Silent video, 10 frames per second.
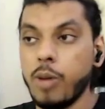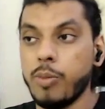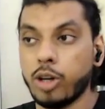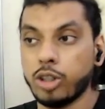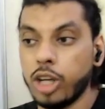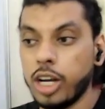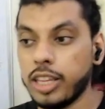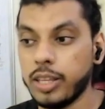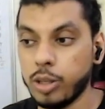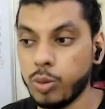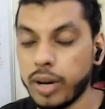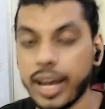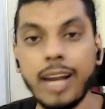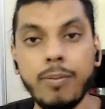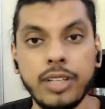because you were
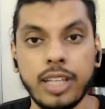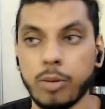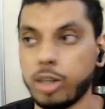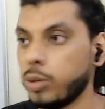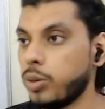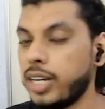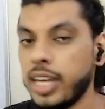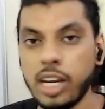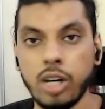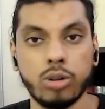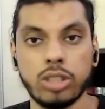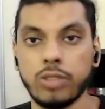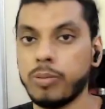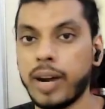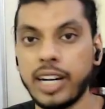helping them out, they were taking notes, they
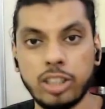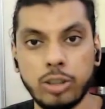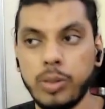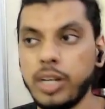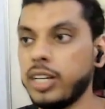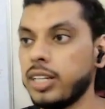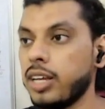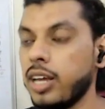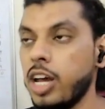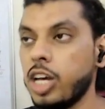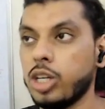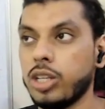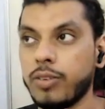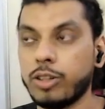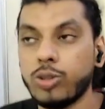were participating,
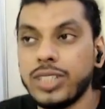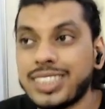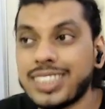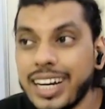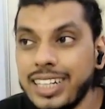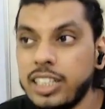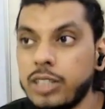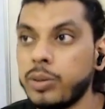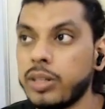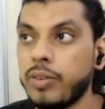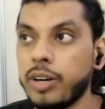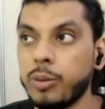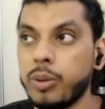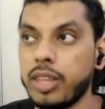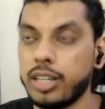they were so excited with when
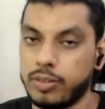you were there.